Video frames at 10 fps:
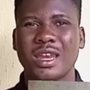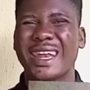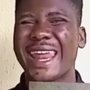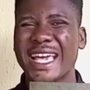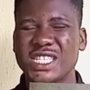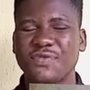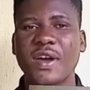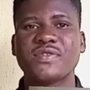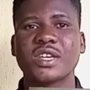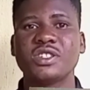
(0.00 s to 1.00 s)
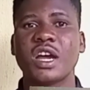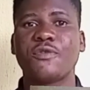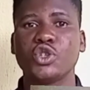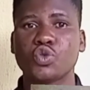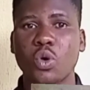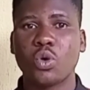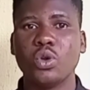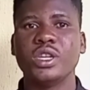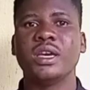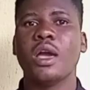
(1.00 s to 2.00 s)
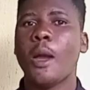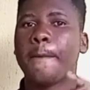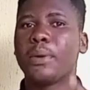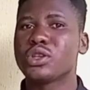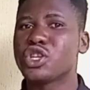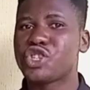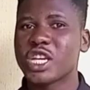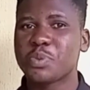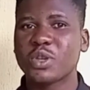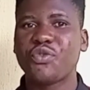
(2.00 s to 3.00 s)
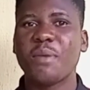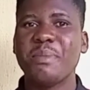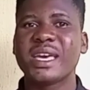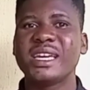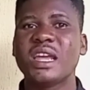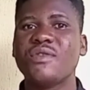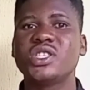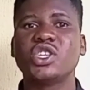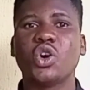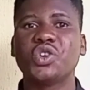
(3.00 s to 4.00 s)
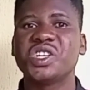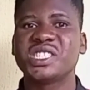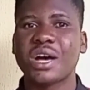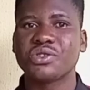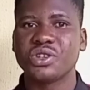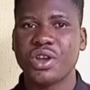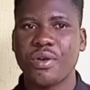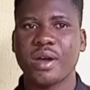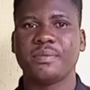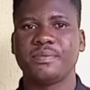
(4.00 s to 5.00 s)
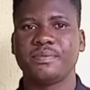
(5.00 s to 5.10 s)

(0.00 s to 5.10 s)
95,000 naira for just one colony, plus the transport fare making everything 100,000 naira.